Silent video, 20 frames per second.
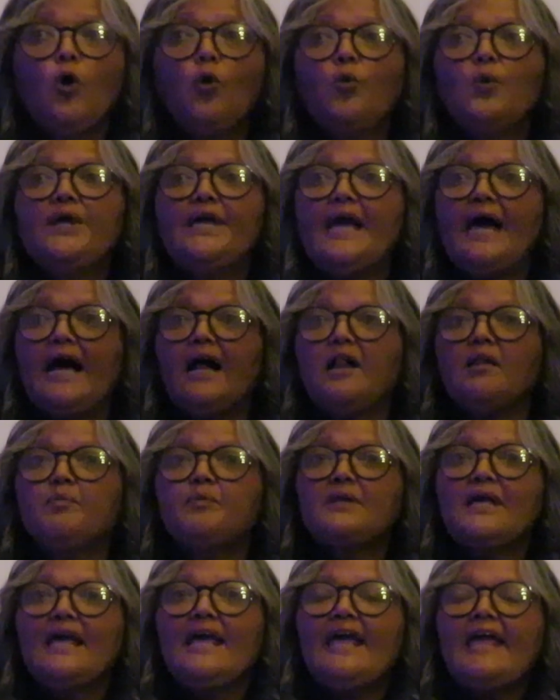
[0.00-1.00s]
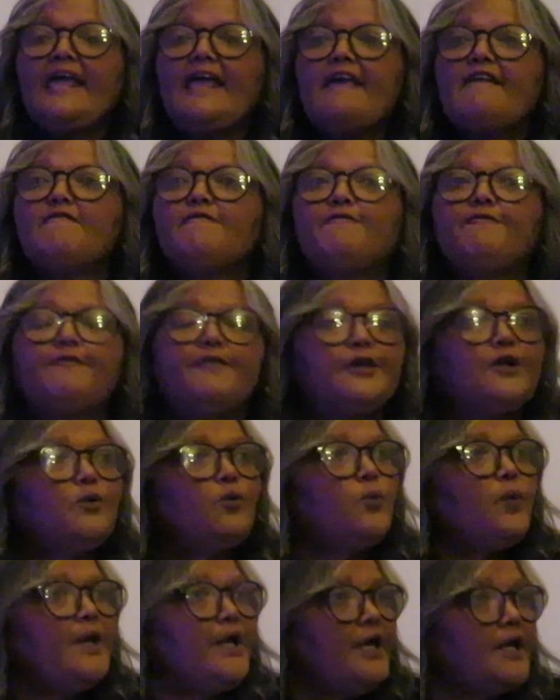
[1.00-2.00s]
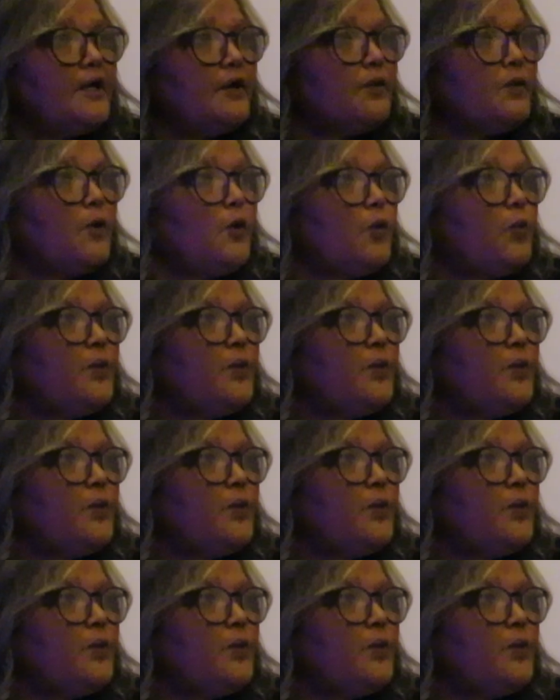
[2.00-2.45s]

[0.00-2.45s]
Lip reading: We helped everywhere.